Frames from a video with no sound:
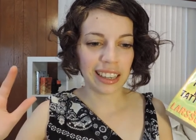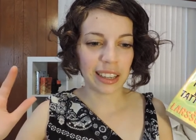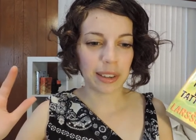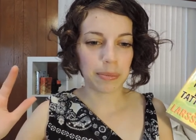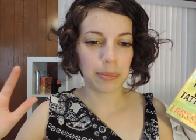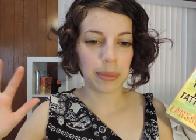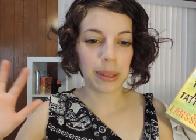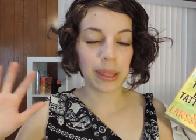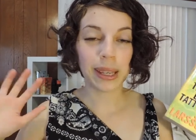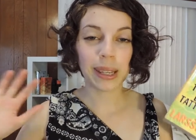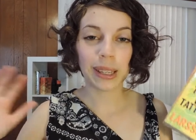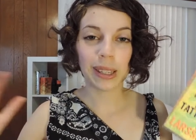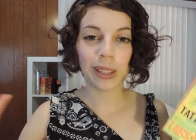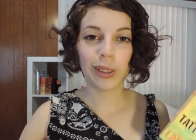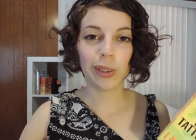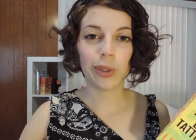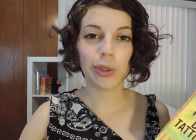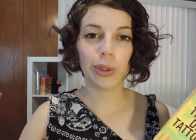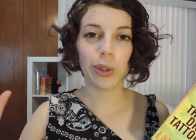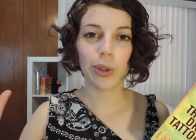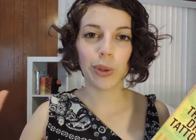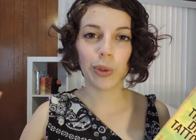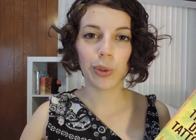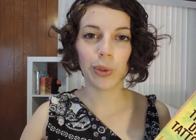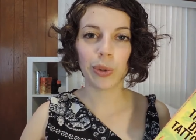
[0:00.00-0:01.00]
But then
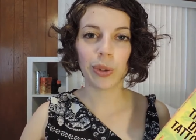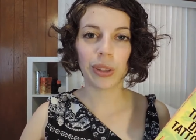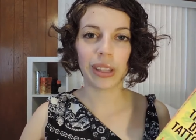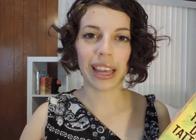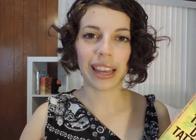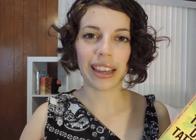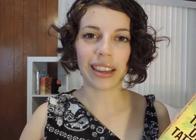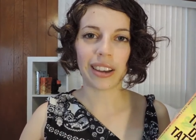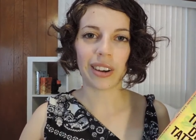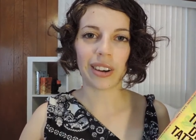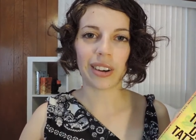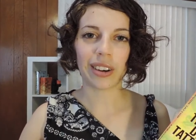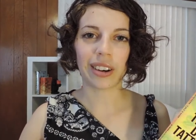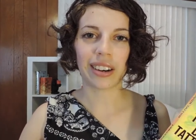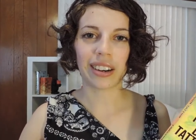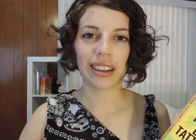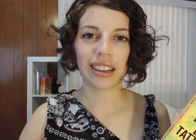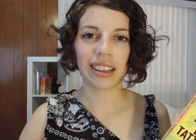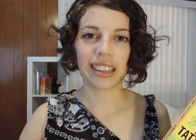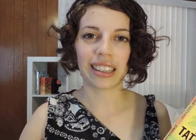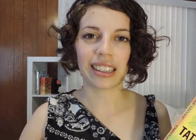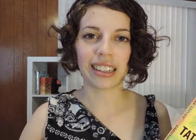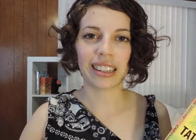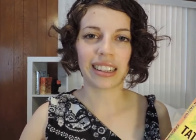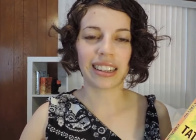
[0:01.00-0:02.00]
you do like
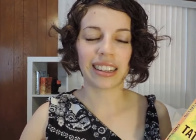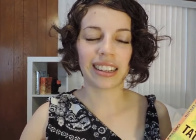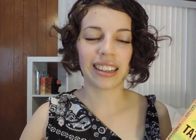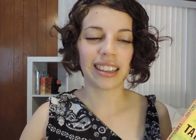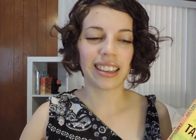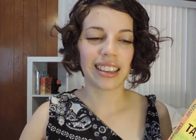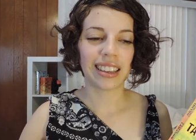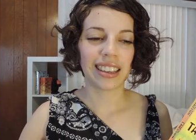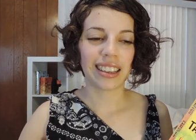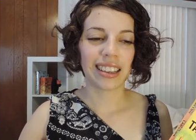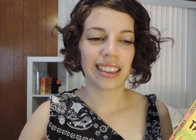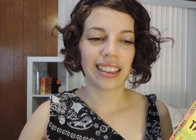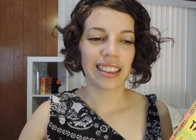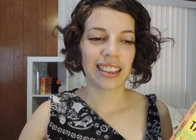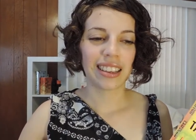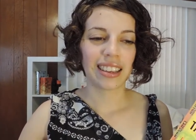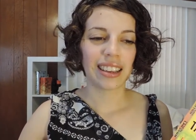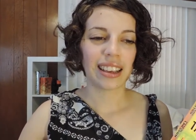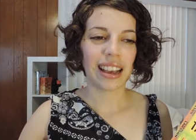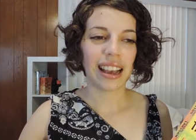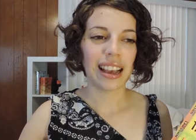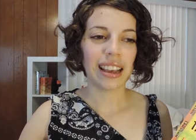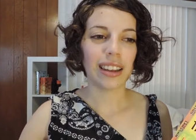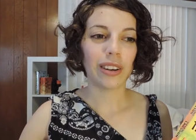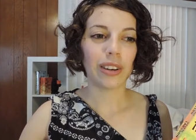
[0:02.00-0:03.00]
her and
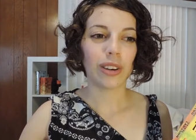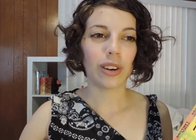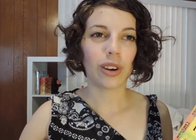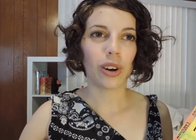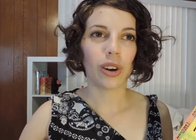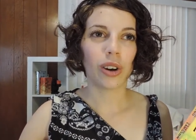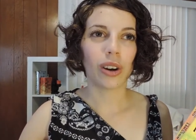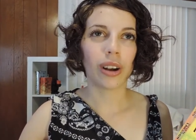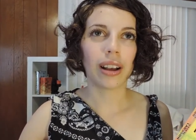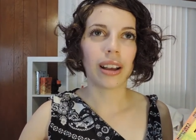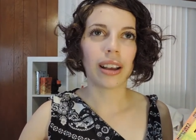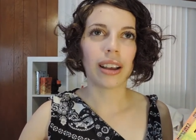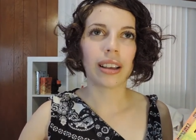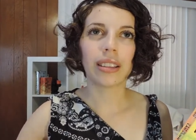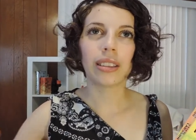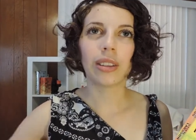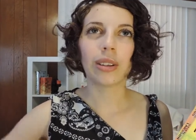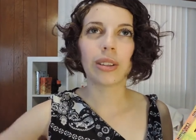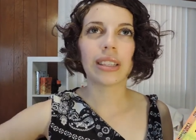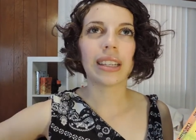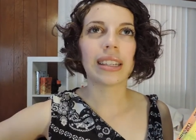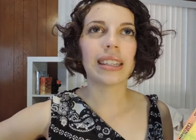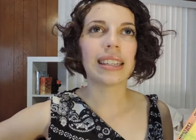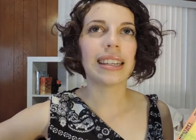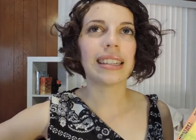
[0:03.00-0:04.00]
I don't know,
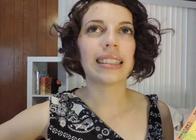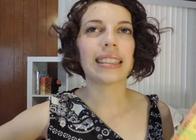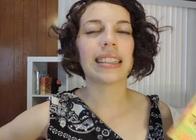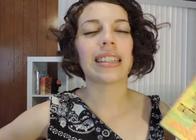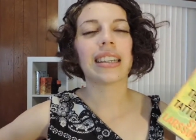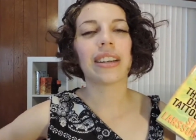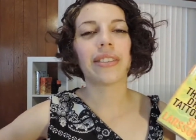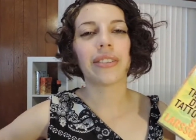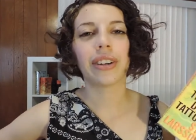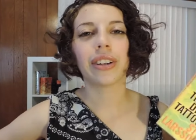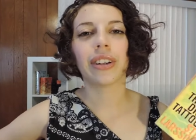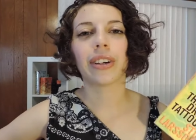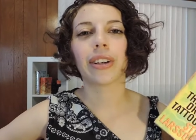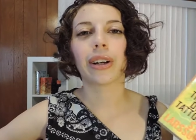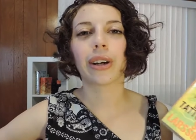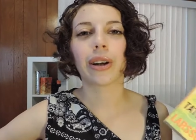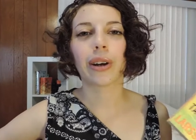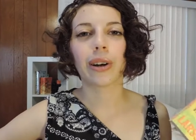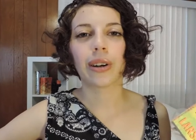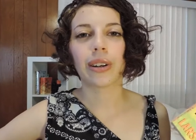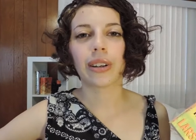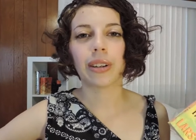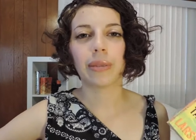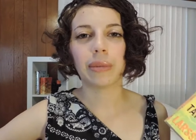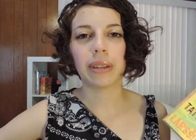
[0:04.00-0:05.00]
those ideas have never
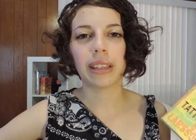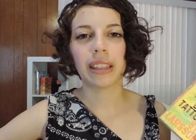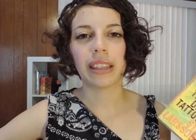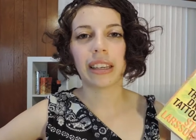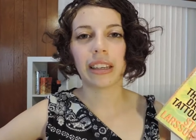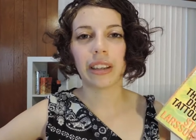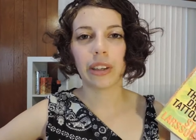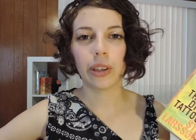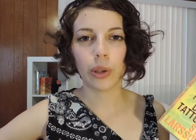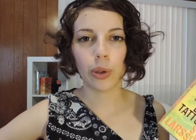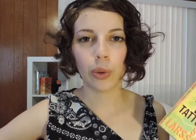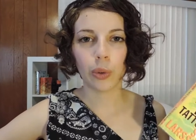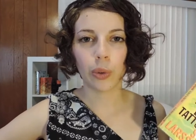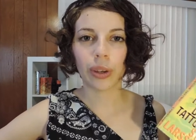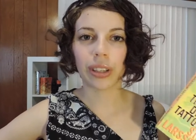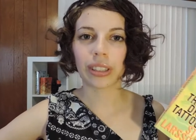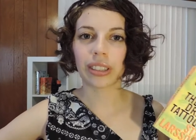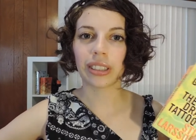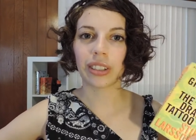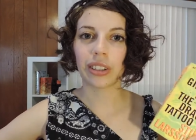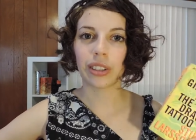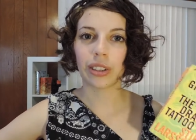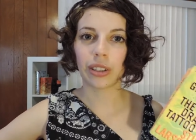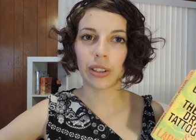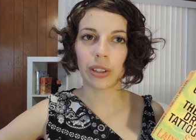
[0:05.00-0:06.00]
occurred to me that you
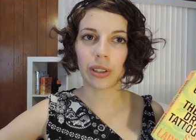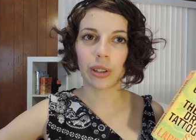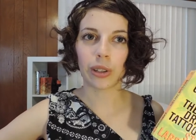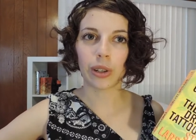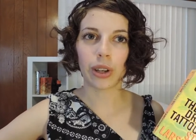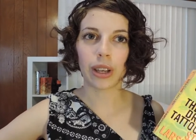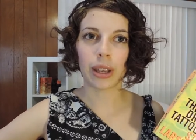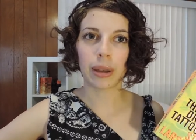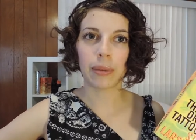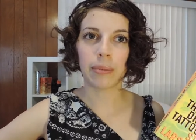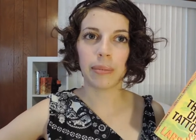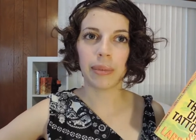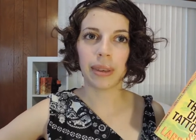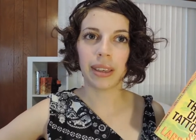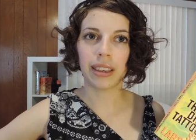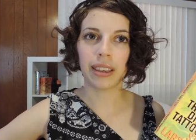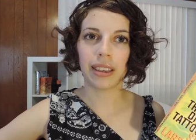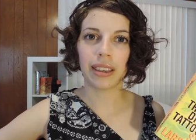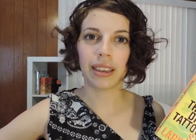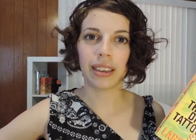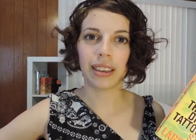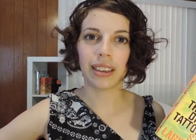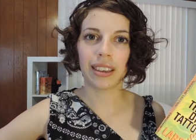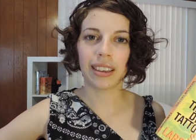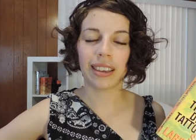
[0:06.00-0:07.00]
as a girl can
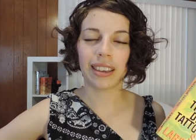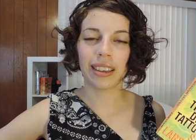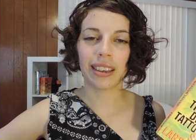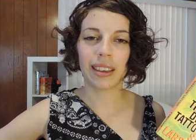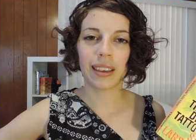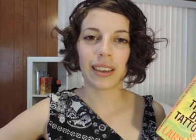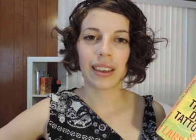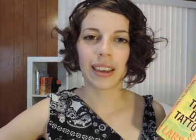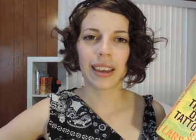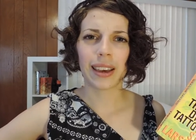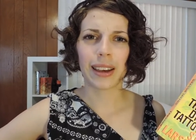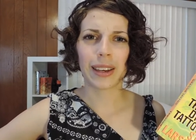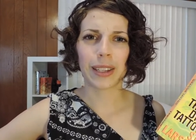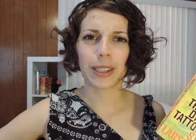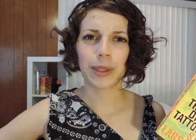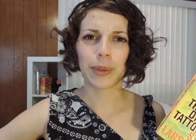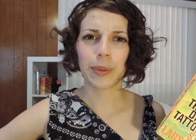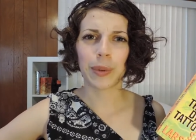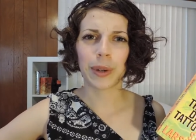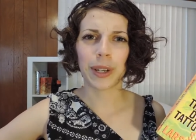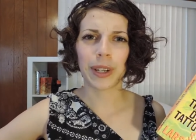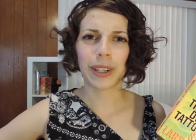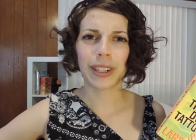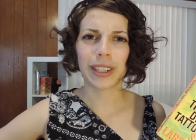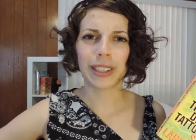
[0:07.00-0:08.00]
be
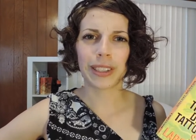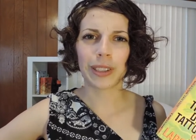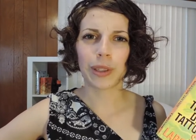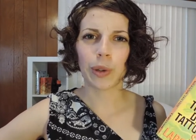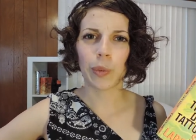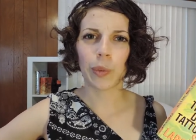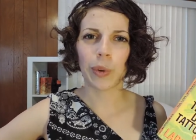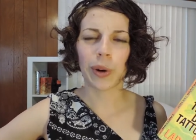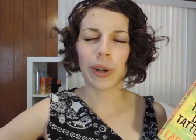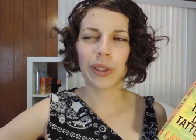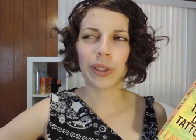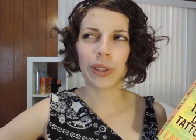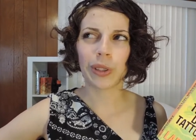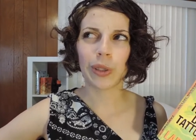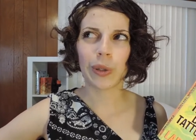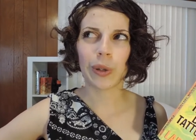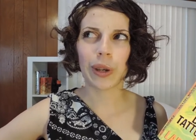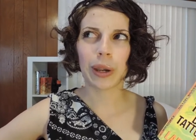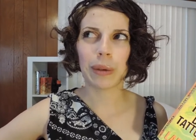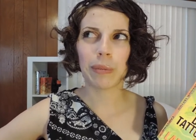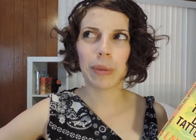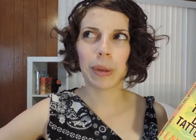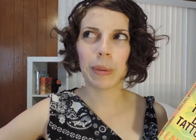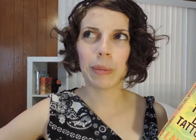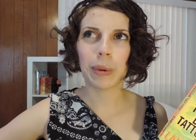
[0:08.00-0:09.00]
as weird as you want to
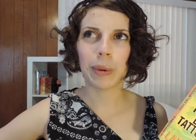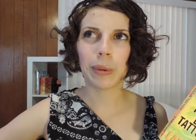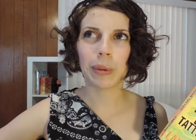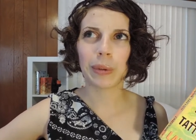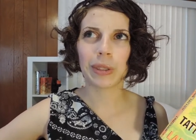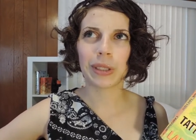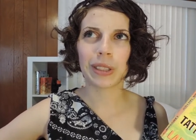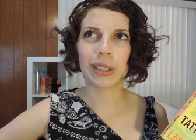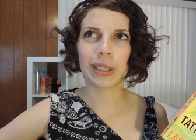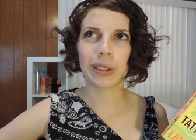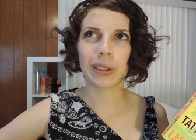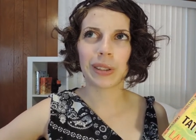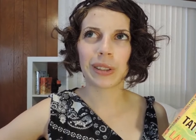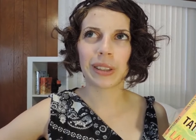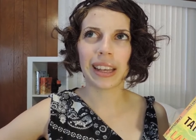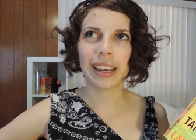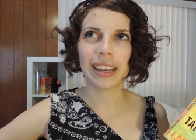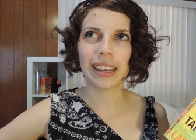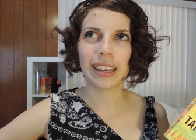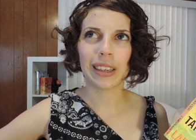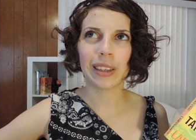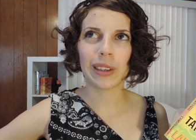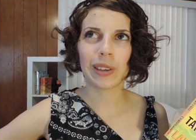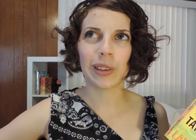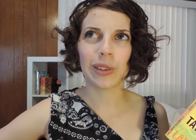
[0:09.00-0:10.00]
and people will still
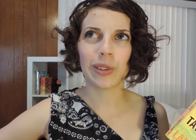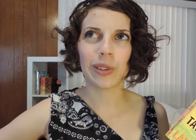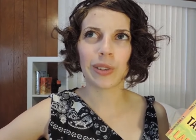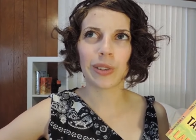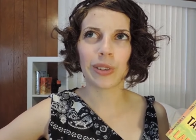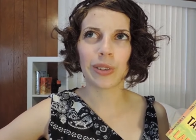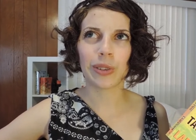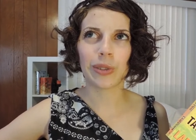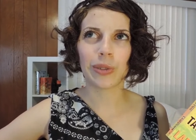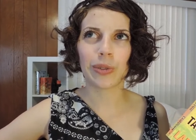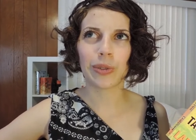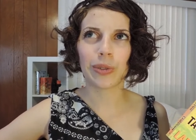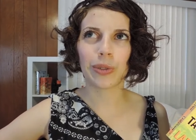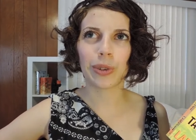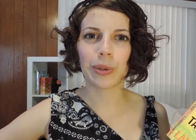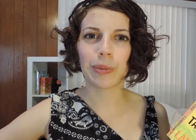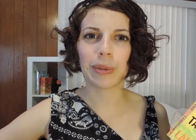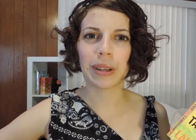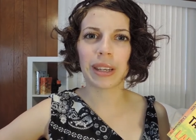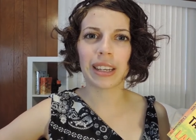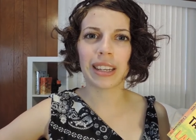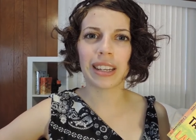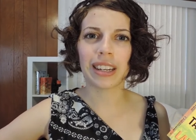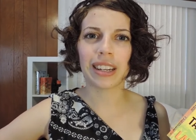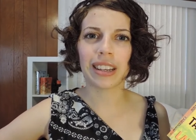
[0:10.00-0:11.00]
like you for
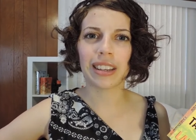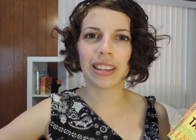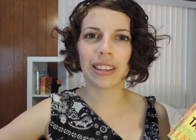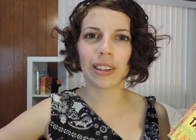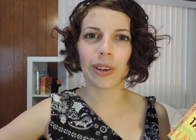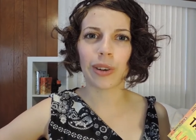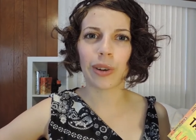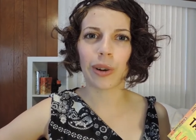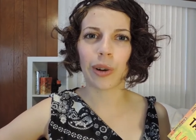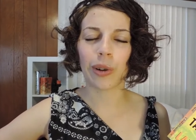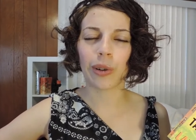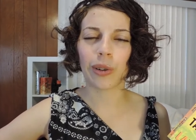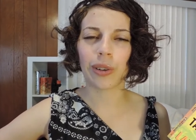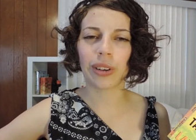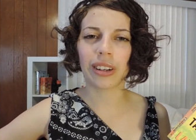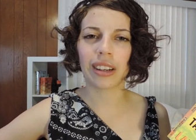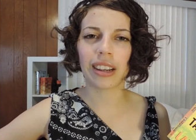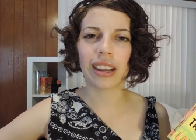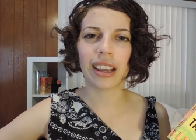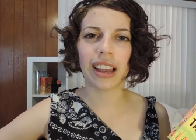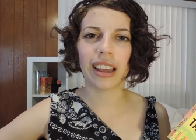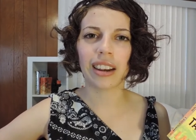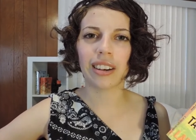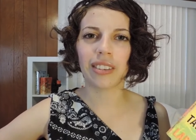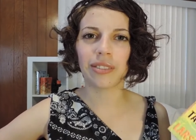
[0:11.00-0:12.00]
being your
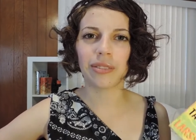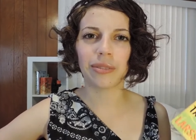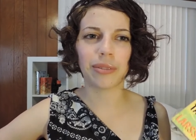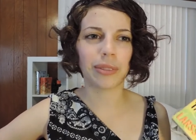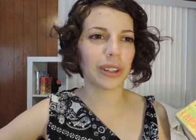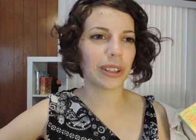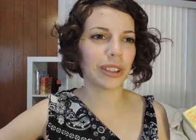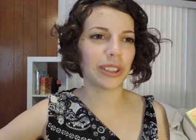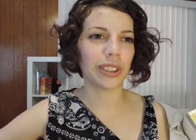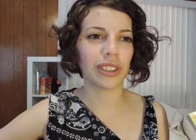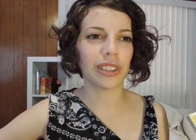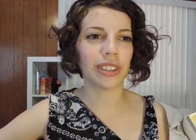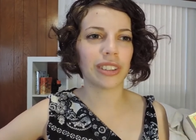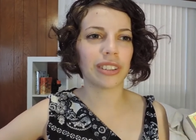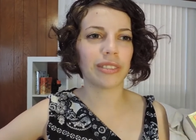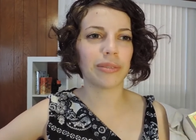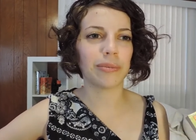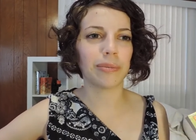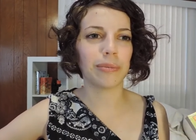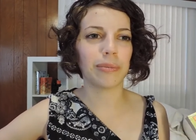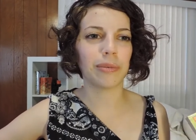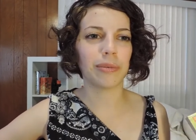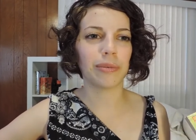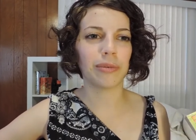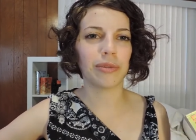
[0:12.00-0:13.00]
own kind of version of
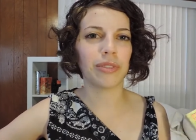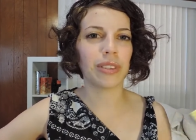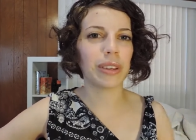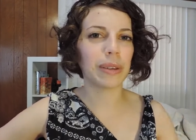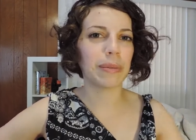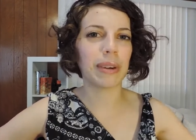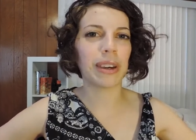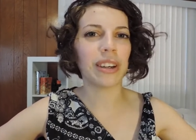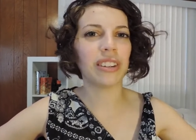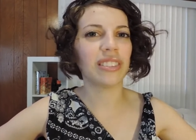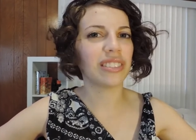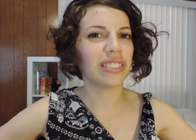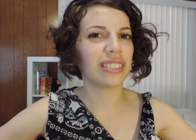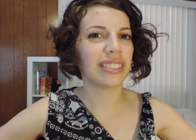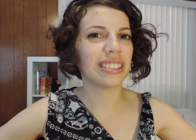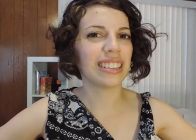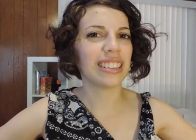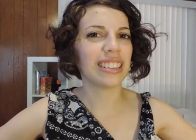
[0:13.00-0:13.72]
female